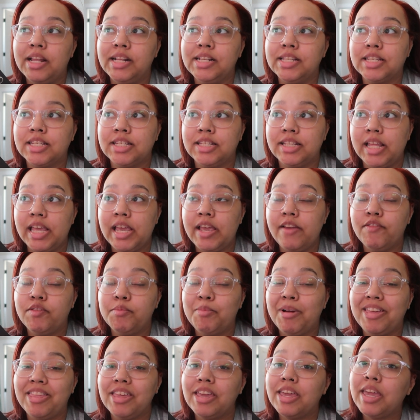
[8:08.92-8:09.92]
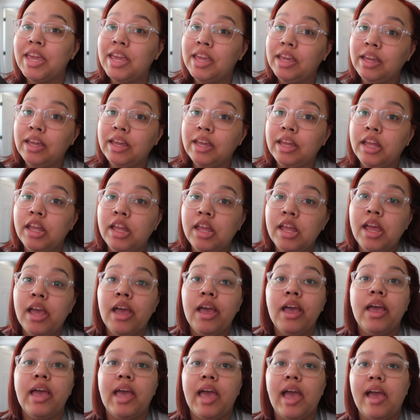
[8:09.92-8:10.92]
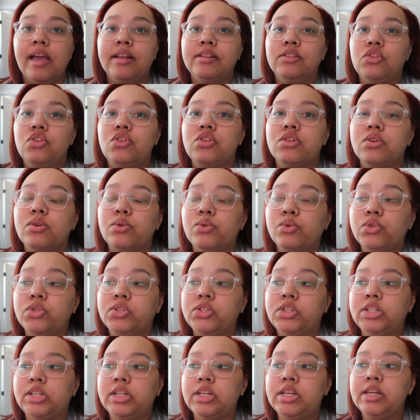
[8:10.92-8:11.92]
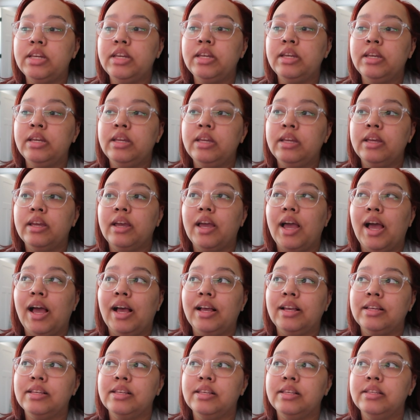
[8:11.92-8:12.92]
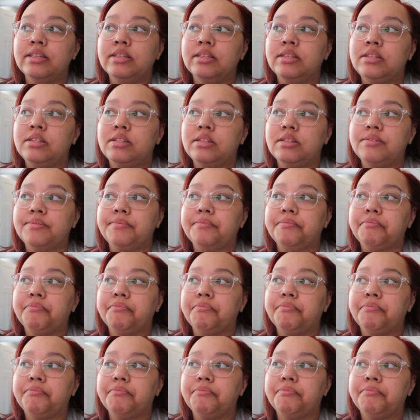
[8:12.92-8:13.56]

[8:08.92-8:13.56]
enslaved by the king and so she has